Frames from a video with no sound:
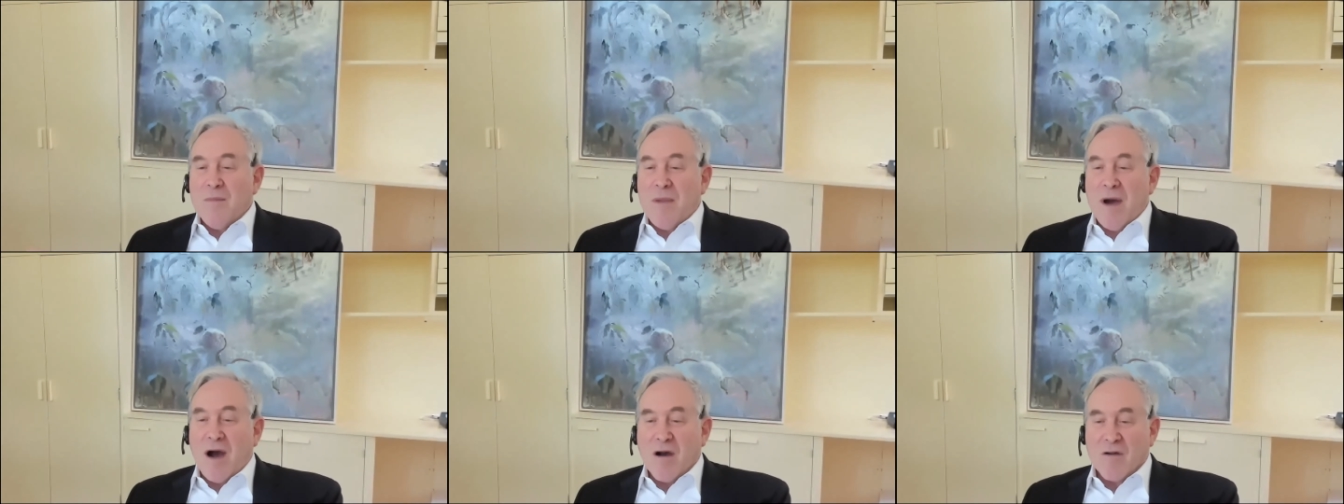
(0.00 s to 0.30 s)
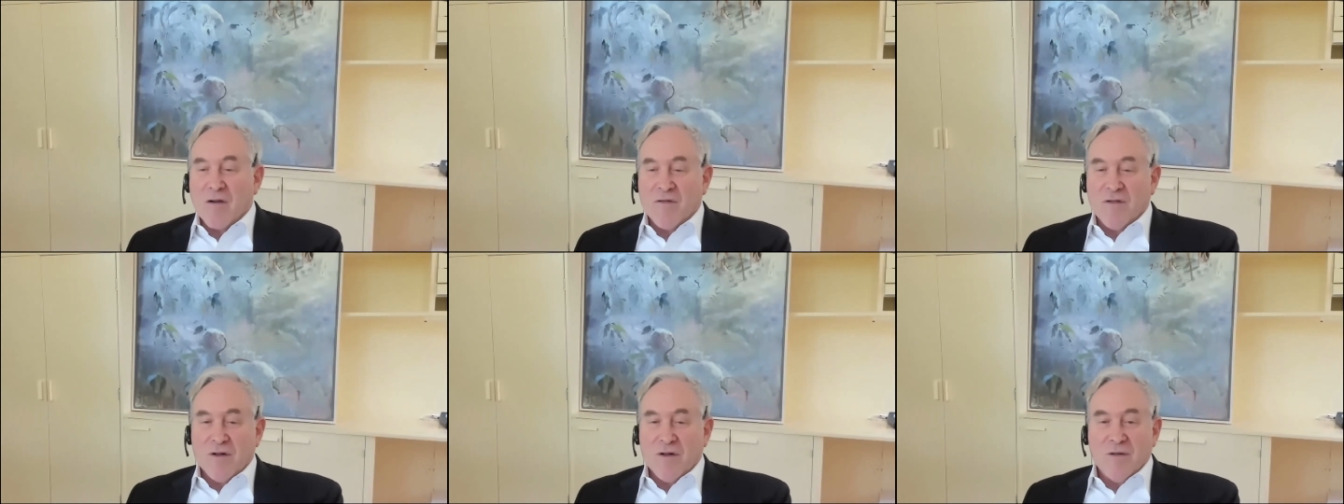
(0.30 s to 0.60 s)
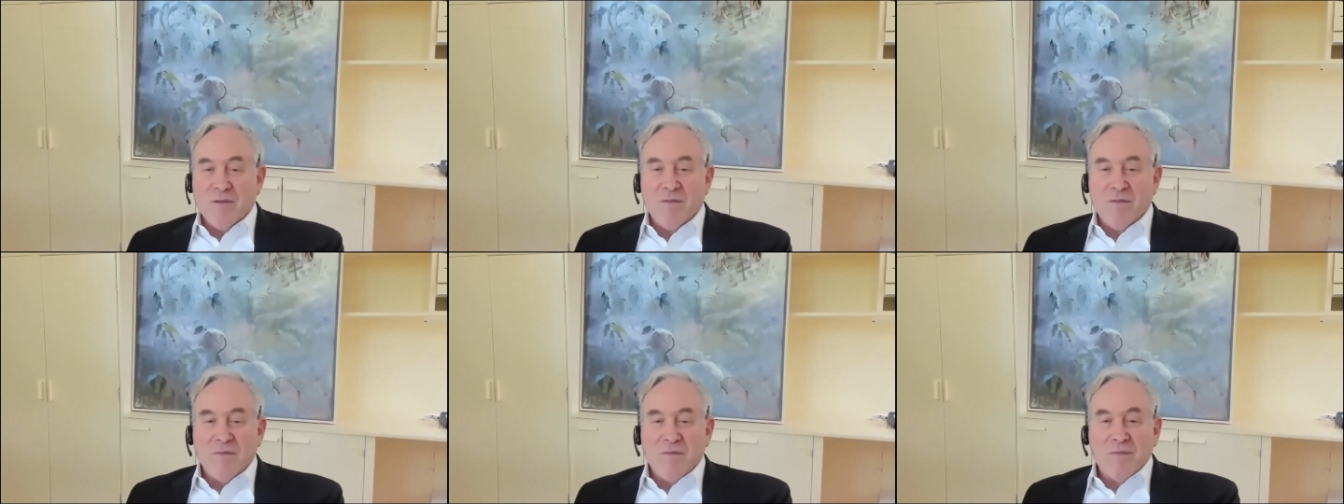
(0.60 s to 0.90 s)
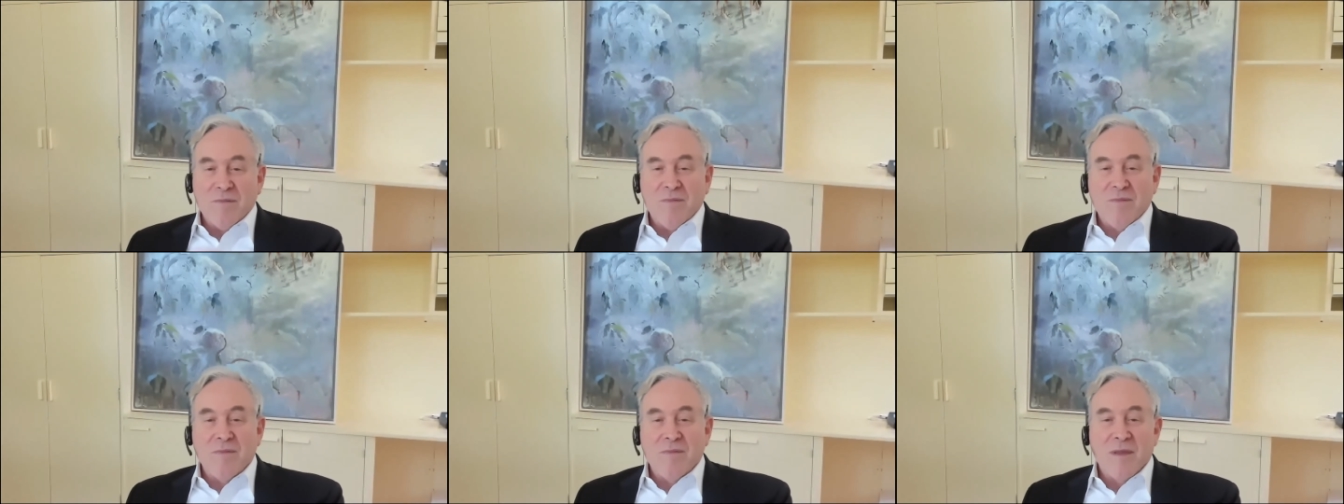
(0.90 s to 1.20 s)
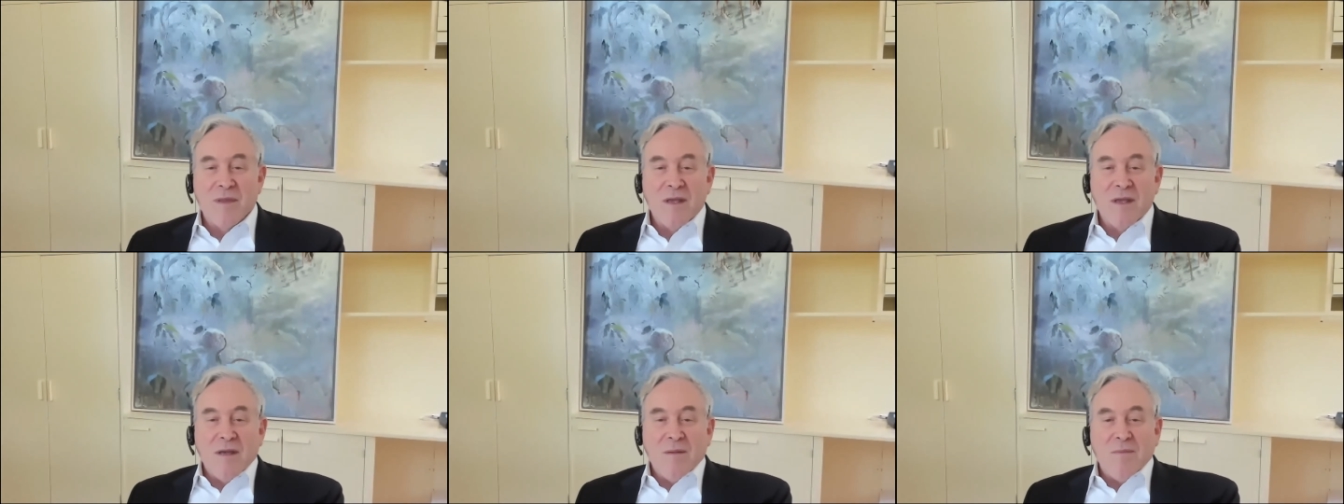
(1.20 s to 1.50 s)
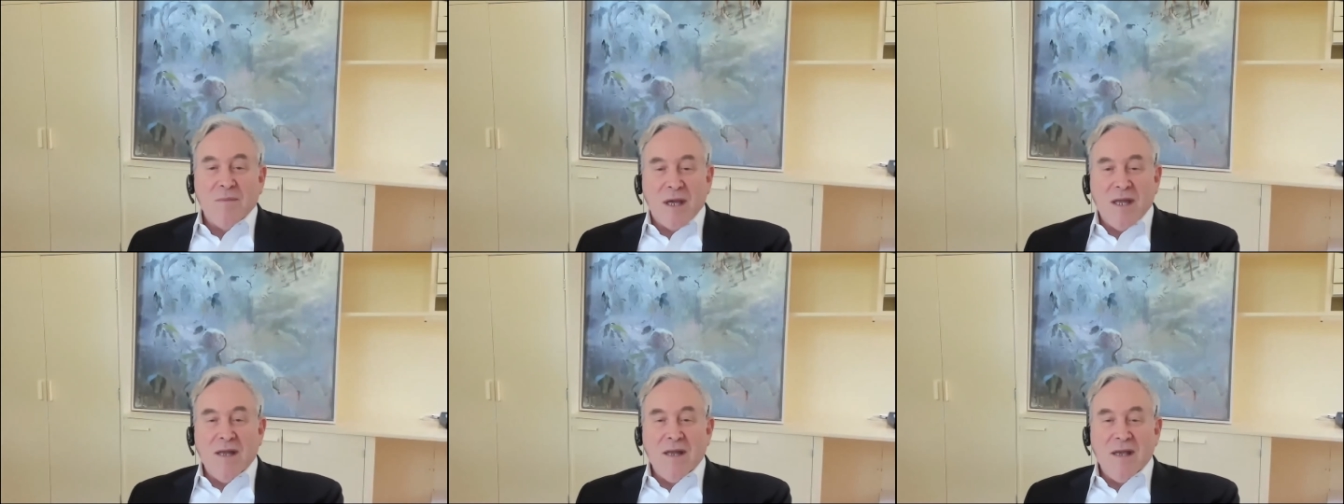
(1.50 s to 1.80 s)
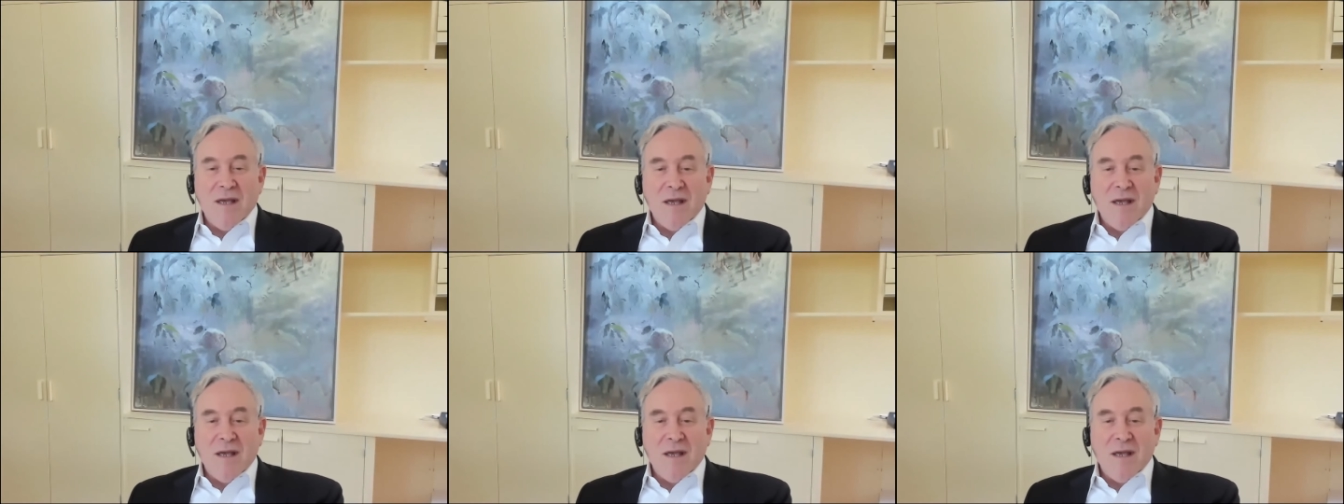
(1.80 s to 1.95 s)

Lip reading: powerful. Ben?